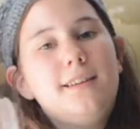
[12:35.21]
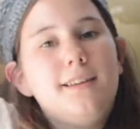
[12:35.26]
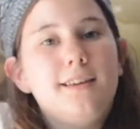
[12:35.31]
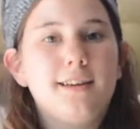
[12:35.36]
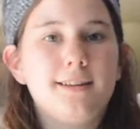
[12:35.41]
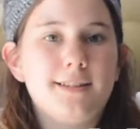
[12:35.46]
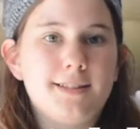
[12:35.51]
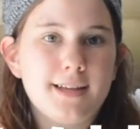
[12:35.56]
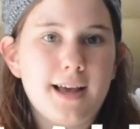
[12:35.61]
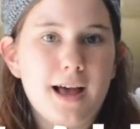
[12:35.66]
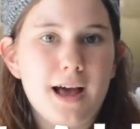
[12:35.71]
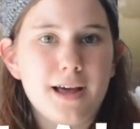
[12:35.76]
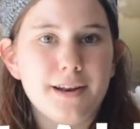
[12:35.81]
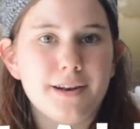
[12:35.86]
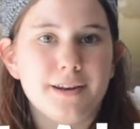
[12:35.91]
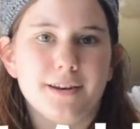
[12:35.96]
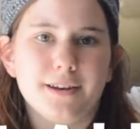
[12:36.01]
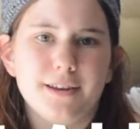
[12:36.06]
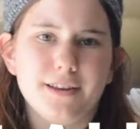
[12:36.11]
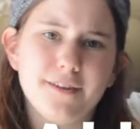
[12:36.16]
You're
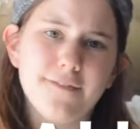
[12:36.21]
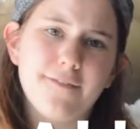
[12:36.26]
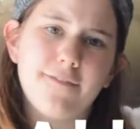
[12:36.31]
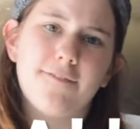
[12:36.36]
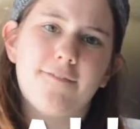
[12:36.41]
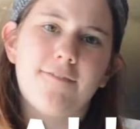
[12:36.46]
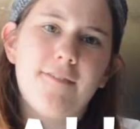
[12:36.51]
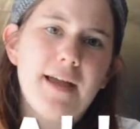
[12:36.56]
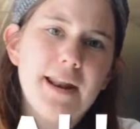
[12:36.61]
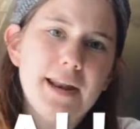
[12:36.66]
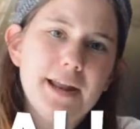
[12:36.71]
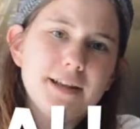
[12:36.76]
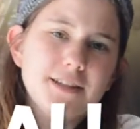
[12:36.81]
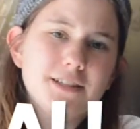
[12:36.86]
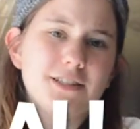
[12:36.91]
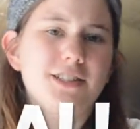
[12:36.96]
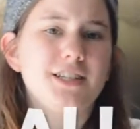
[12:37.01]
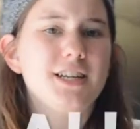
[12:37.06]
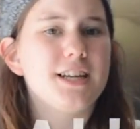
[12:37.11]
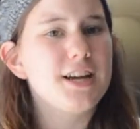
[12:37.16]
done! You're
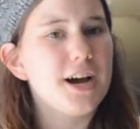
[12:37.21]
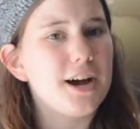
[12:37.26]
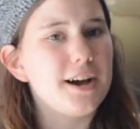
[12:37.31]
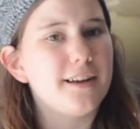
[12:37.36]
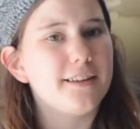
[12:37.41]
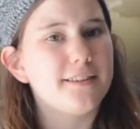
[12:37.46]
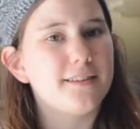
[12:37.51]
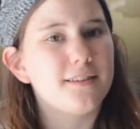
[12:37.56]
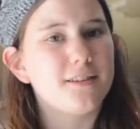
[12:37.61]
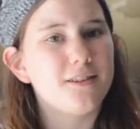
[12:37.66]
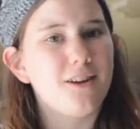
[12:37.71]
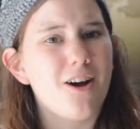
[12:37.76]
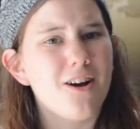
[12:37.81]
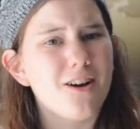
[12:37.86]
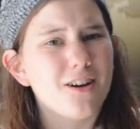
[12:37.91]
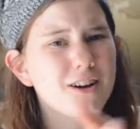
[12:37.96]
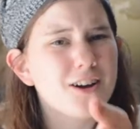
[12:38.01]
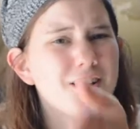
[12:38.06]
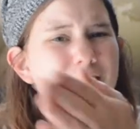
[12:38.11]
finished! You got a song!